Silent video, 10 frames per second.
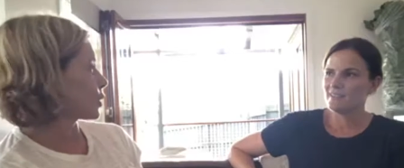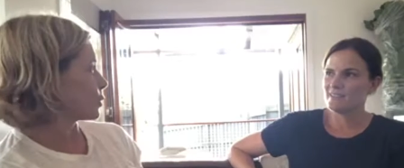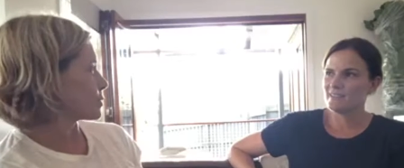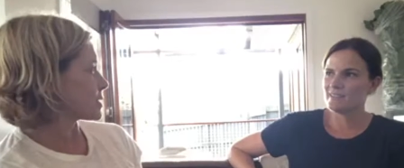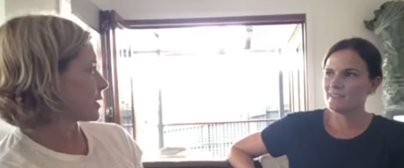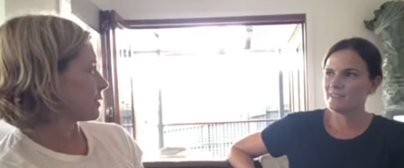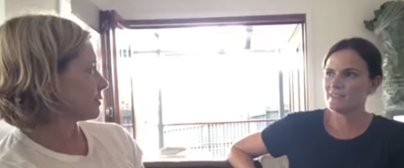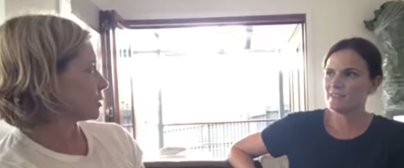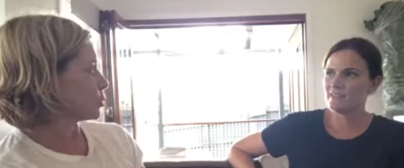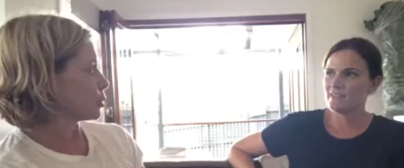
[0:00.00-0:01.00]
Speaker 1: ago was that?
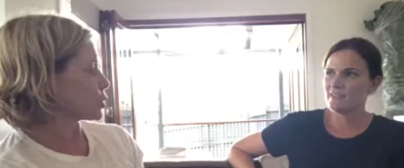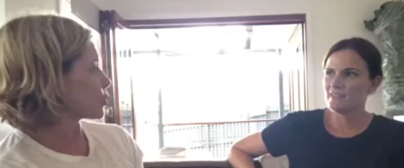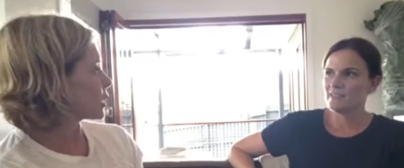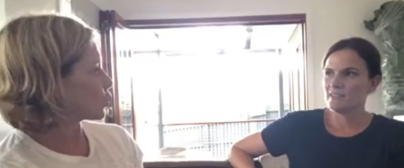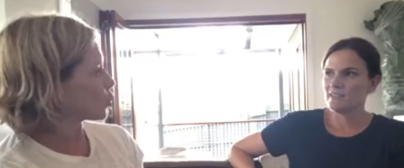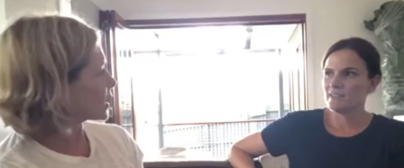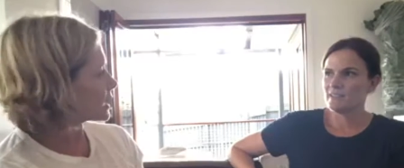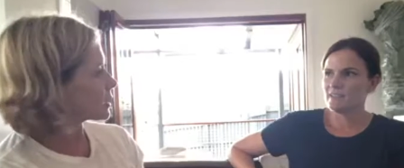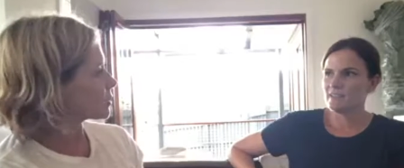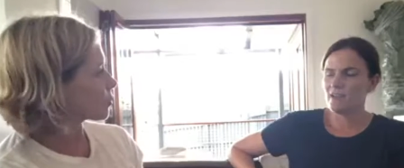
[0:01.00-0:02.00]
Are we talking a
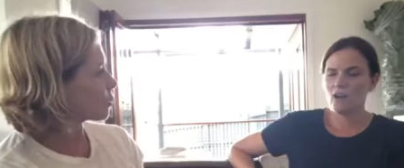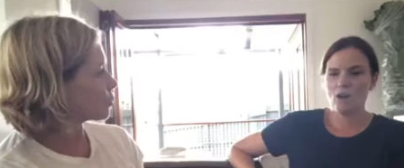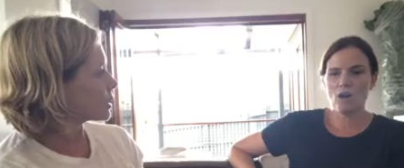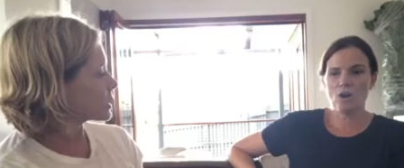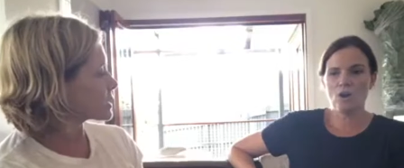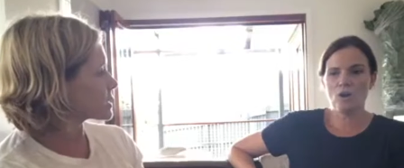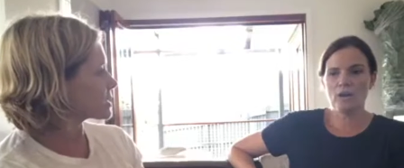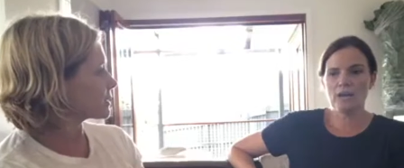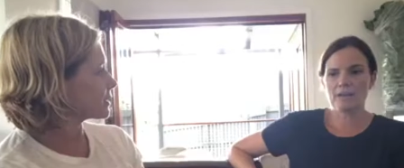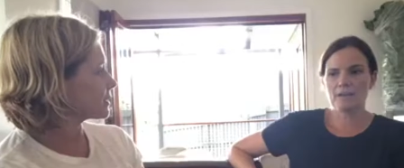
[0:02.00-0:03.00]
week, three oh,
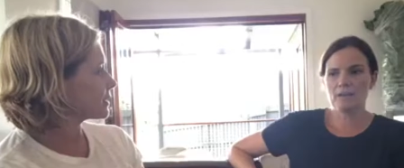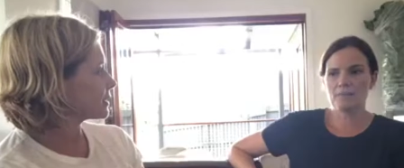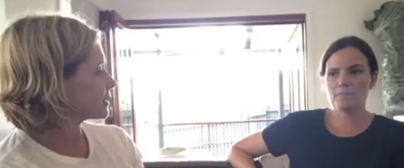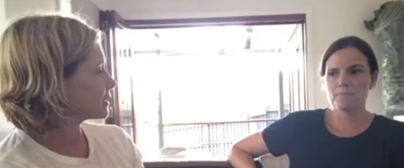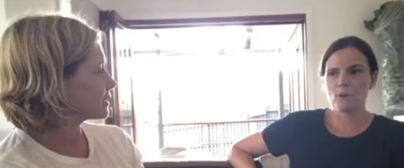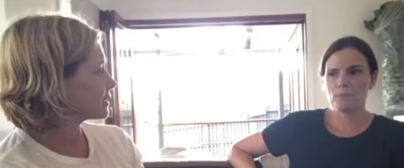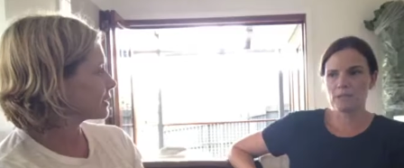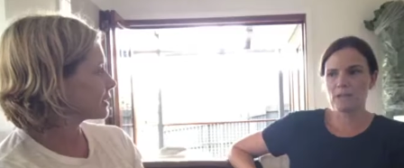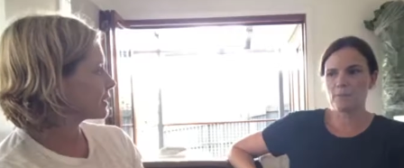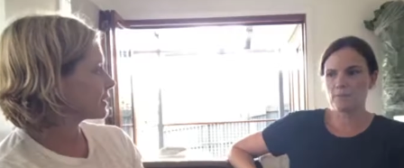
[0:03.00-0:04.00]
weeks? Oh, probably a
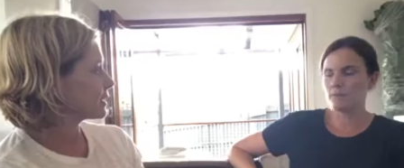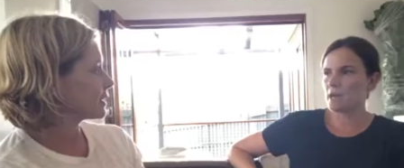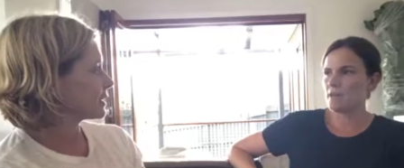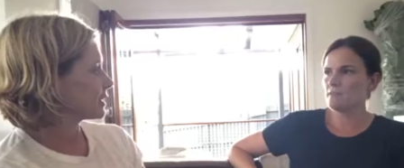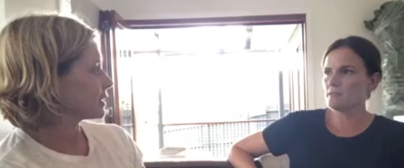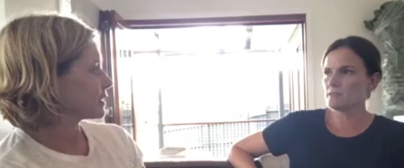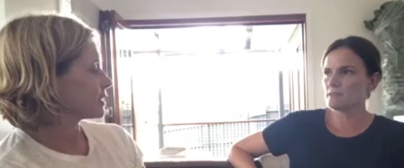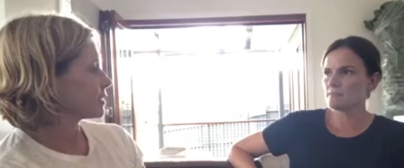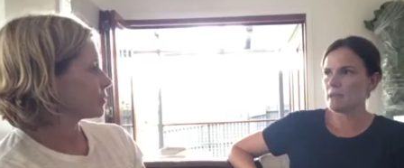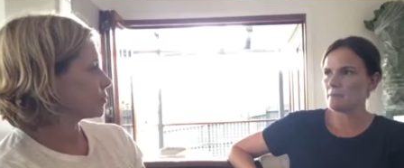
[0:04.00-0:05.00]
couple of months,
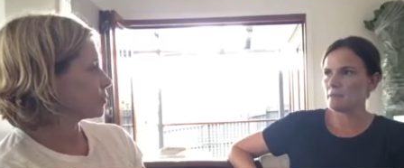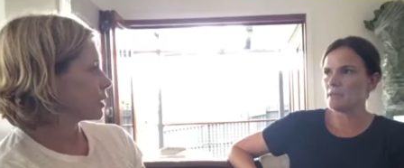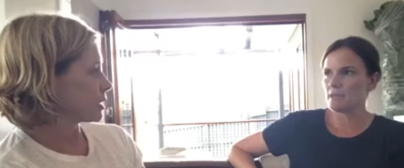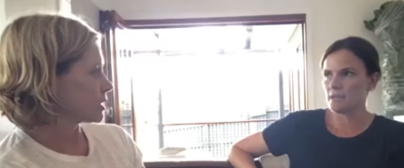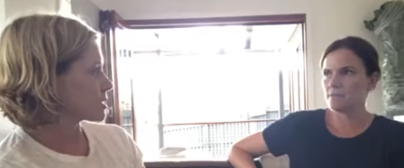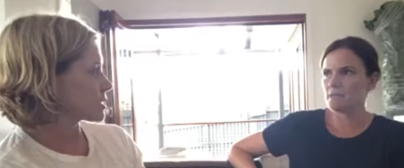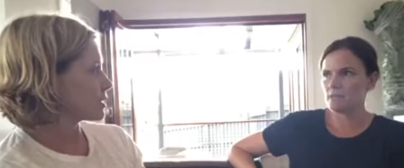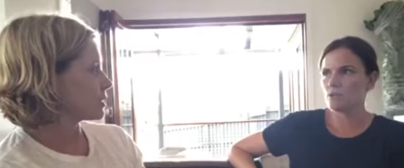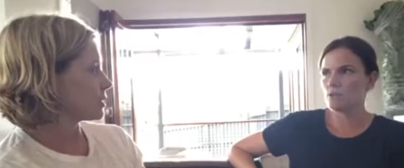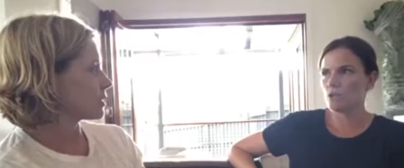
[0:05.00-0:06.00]
maybe. Right. Yeah, yeah,
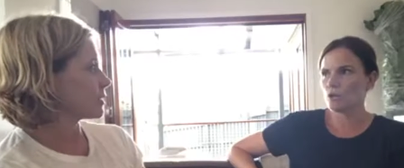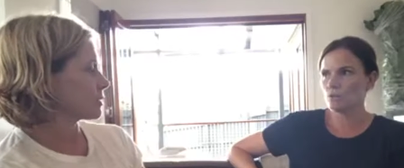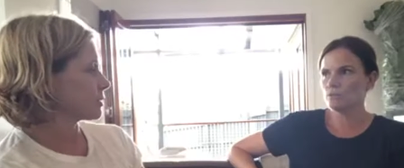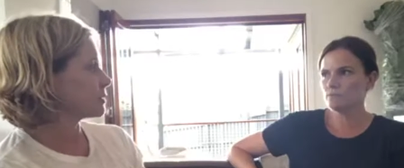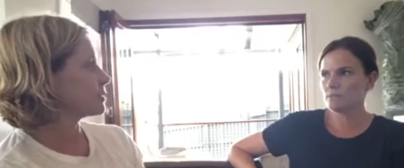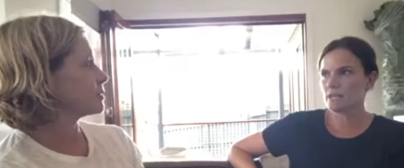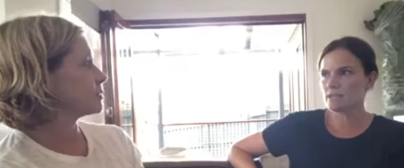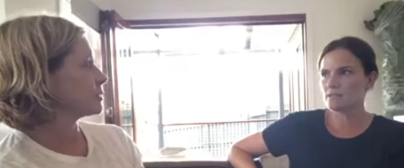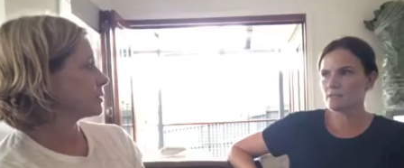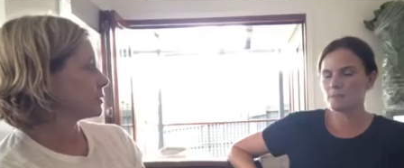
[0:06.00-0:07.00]
not
Speaker 2: long. Yeah,
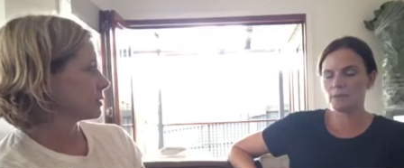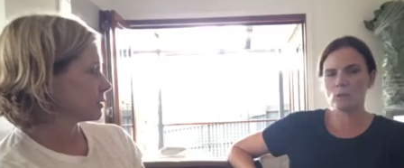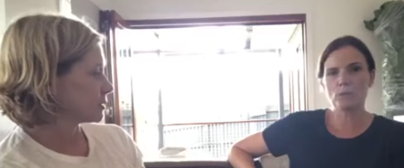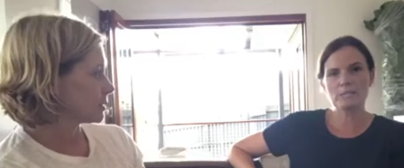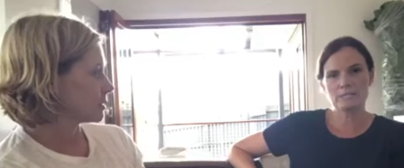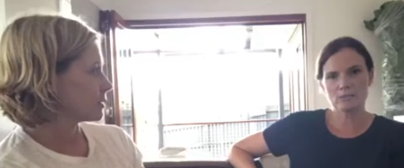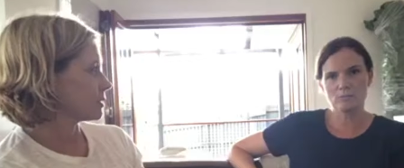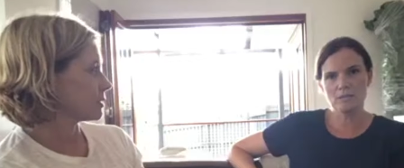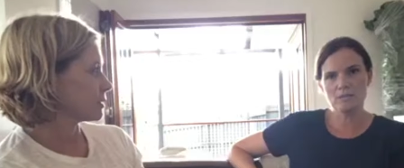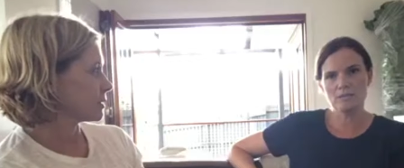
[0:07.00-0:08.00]
so it's been a quick
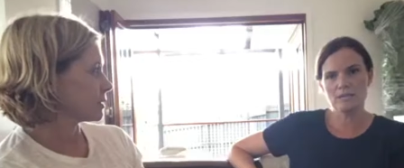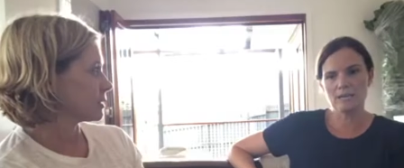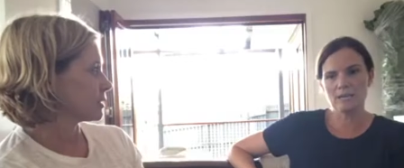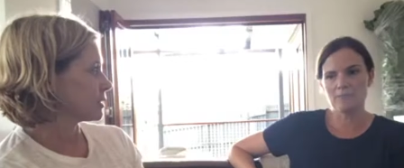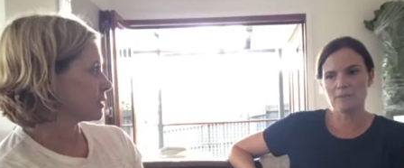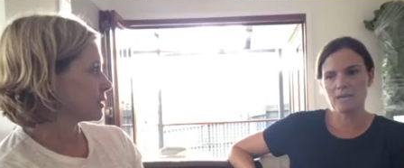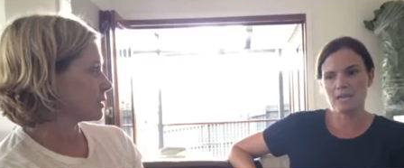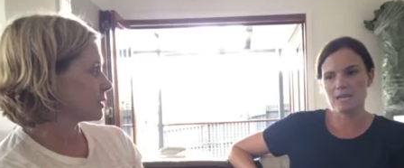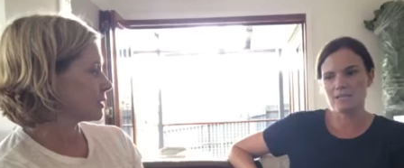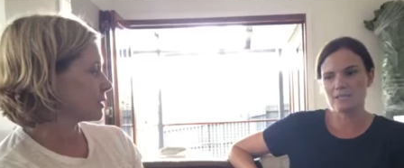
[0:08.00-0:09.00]
settlement um,
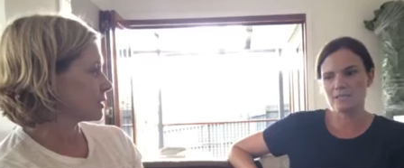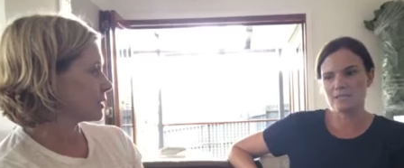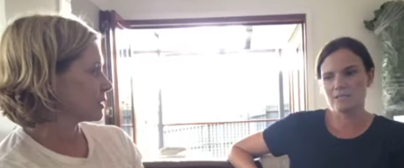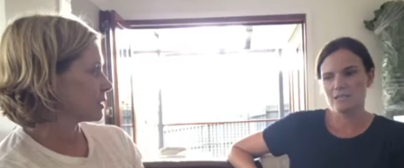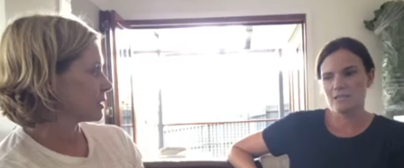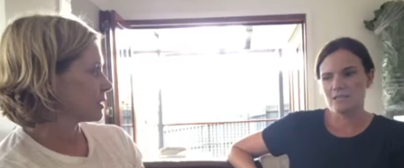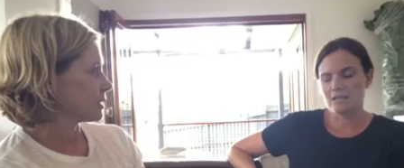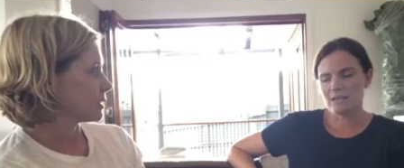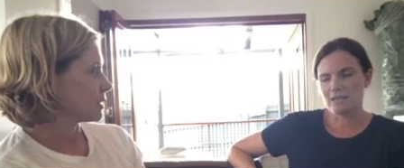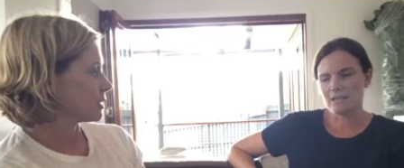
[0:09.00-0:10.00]
and
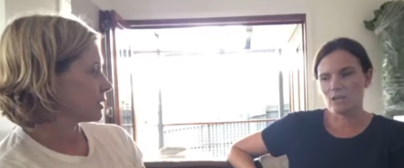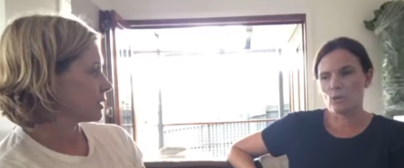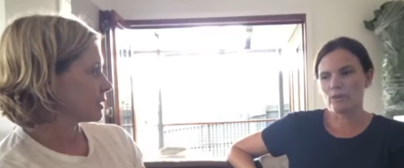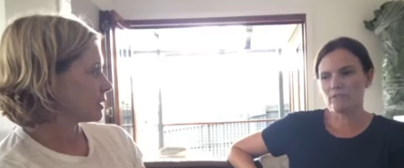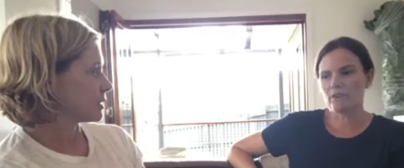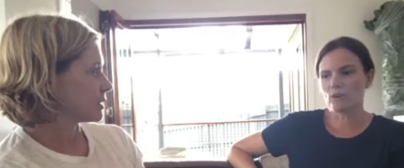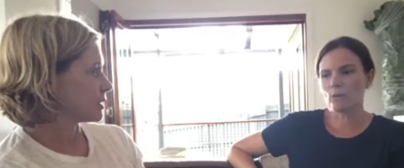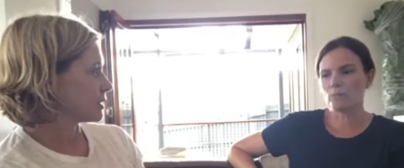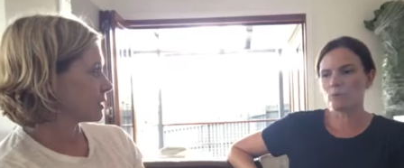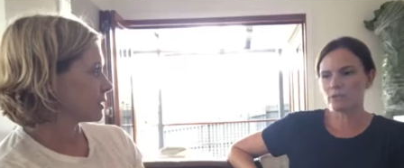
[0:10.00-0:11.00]
uh, a quick, very quick
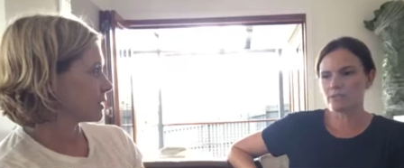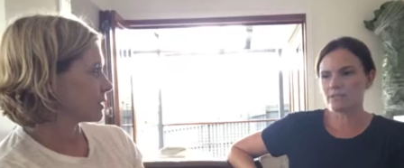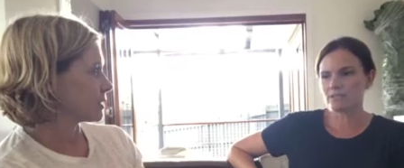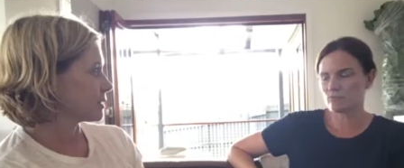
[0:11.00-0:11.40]
process,